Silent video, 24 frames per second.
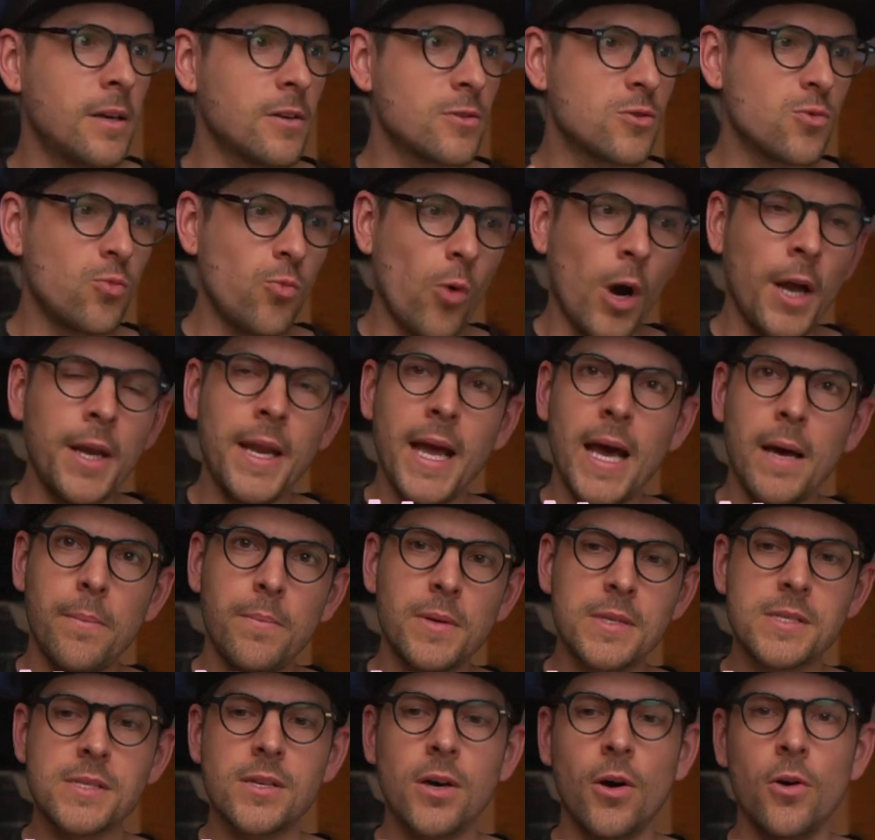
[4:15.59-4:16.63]
There's one
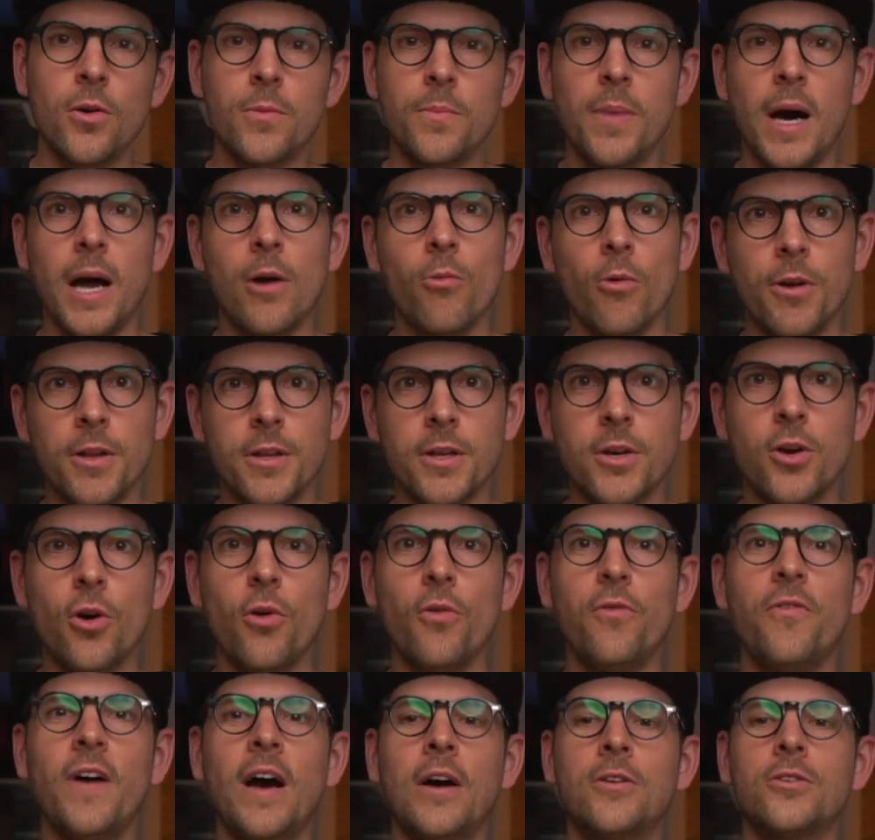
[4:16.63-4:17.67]
episode by one of the
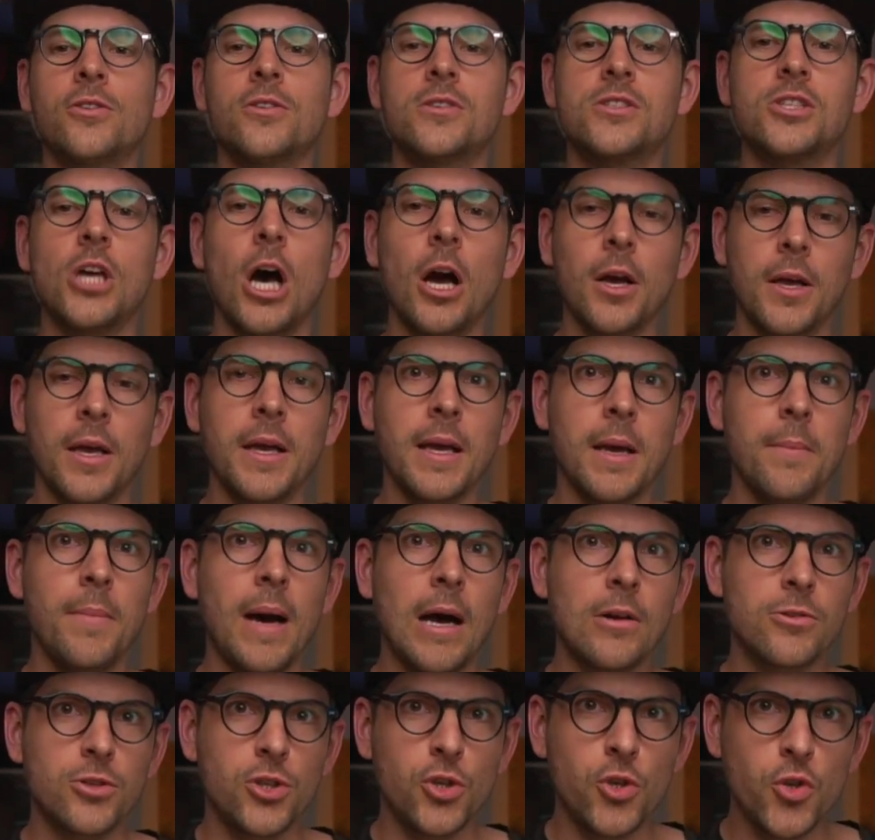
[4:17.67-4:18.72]
co-founders talking
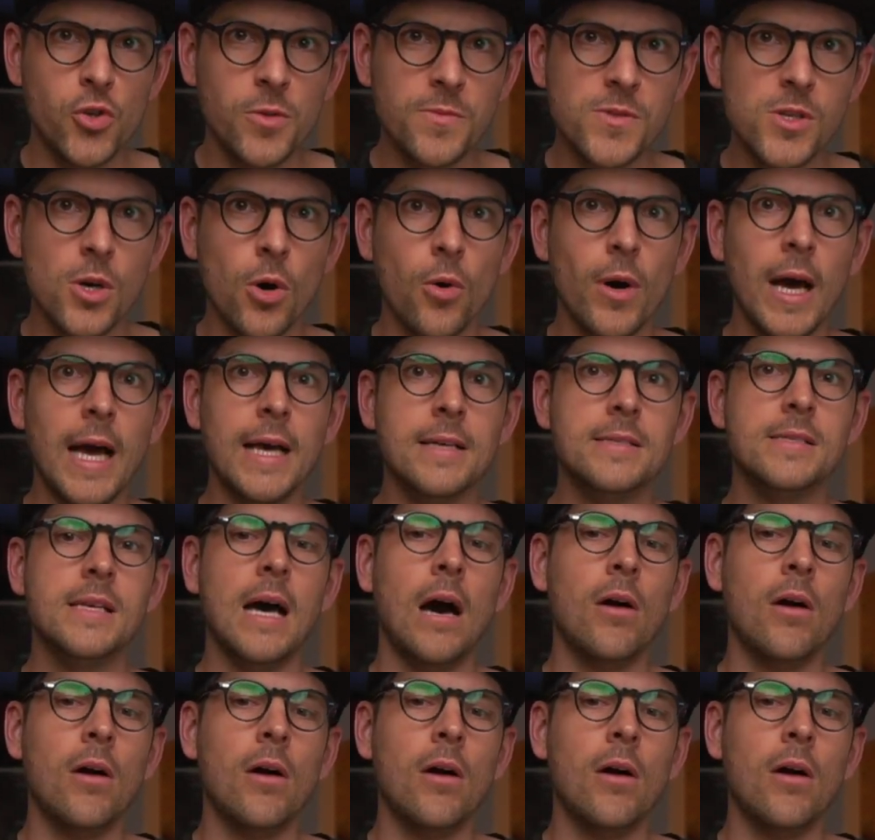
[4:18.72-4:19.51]
about QubesOS.